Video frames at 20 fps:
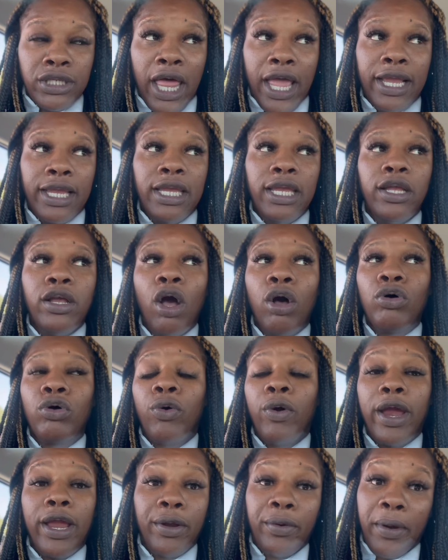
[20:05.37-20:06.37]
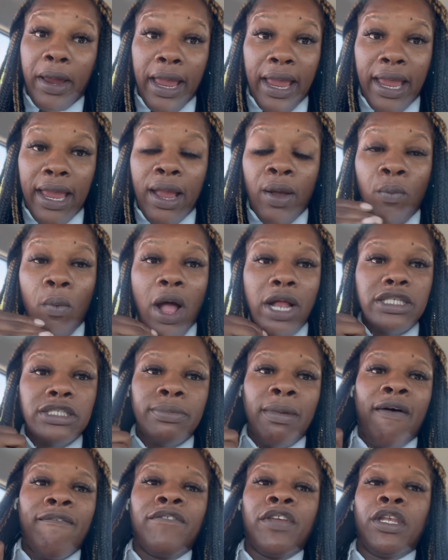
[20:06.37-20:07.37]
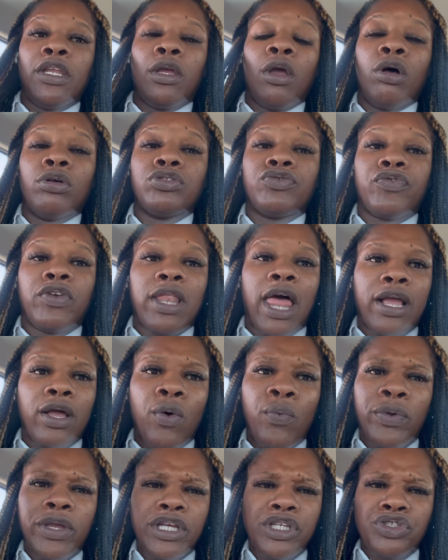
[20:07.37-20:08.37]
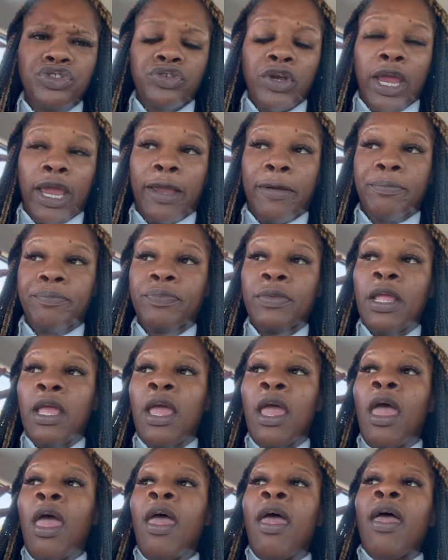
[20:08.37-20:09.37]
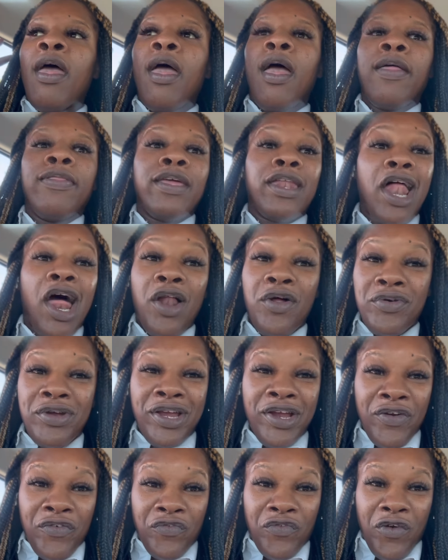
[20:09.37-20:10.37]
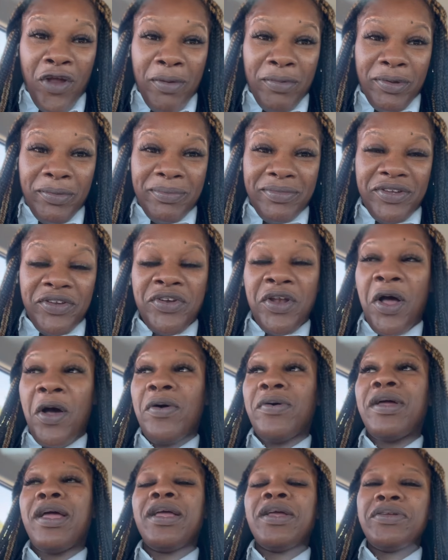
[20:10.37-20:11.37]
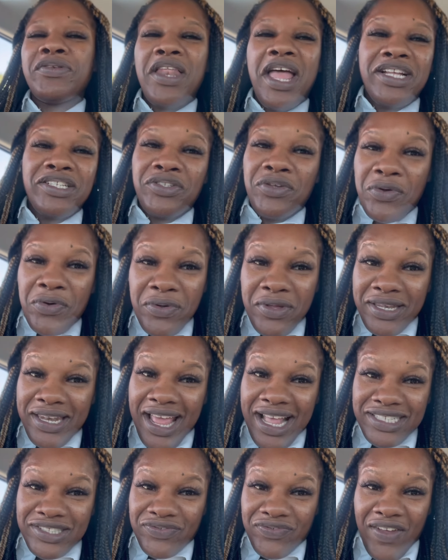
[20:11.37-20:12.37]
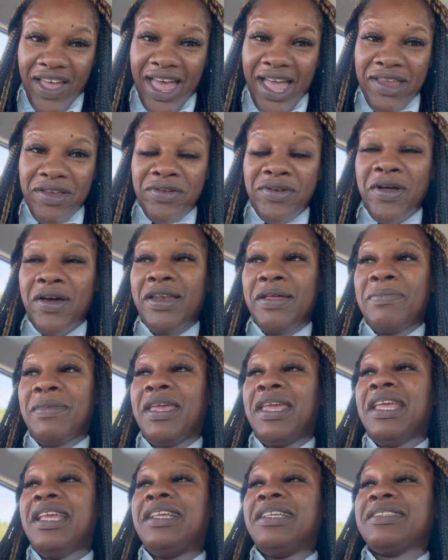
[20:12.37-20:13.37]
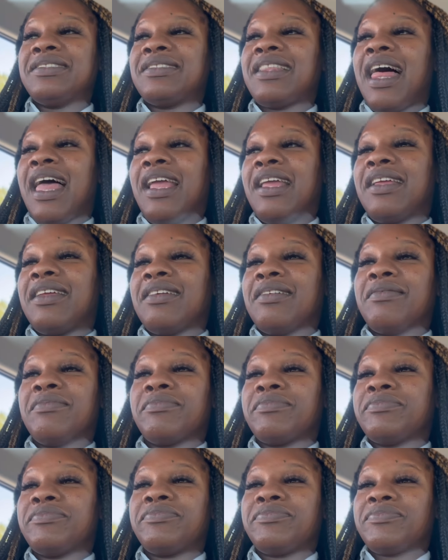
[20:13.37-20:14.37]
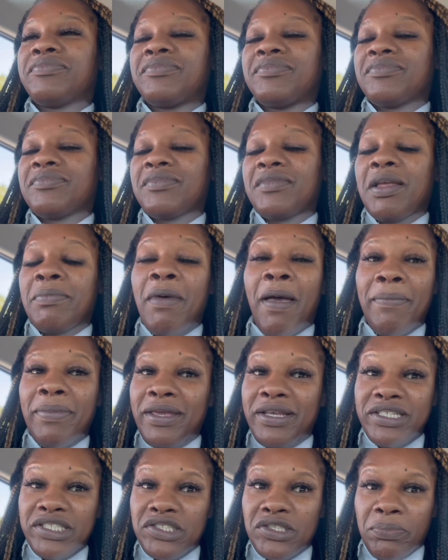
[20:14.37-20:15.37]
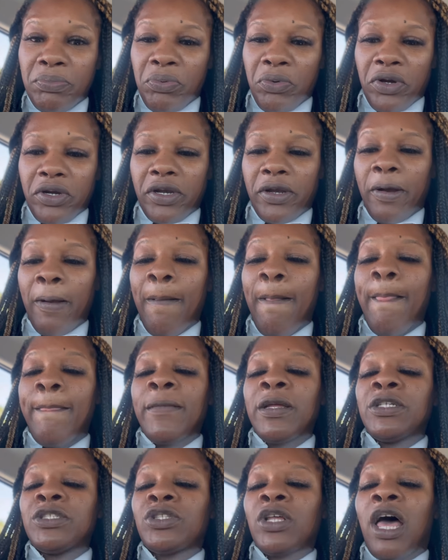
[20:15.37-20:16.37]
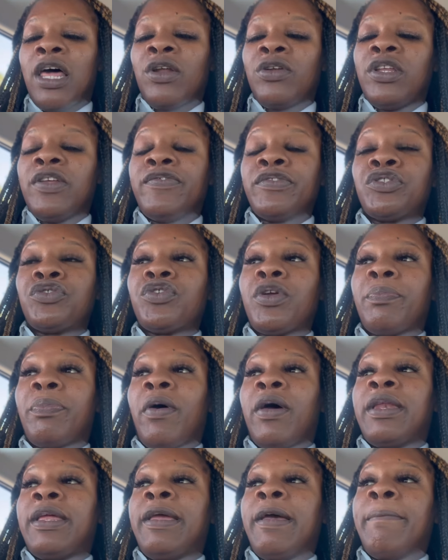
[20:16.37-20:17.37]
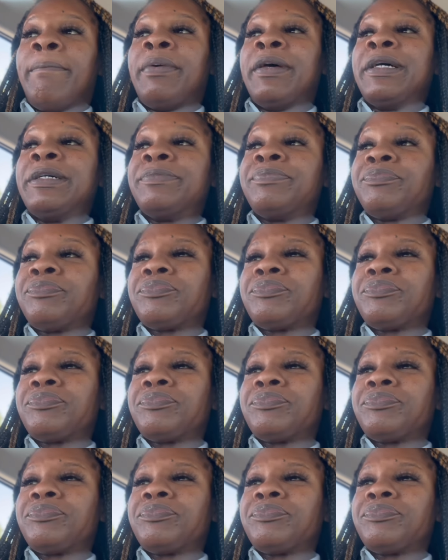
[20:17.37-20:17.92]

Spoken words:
Like, he go cray-cray and watch my videos for, like, a week straight. And then I don't hear from him, you know. And that's cool and that's fine. You know what I mean? He's, like, my biggest supporter. So I don't even trip on him. But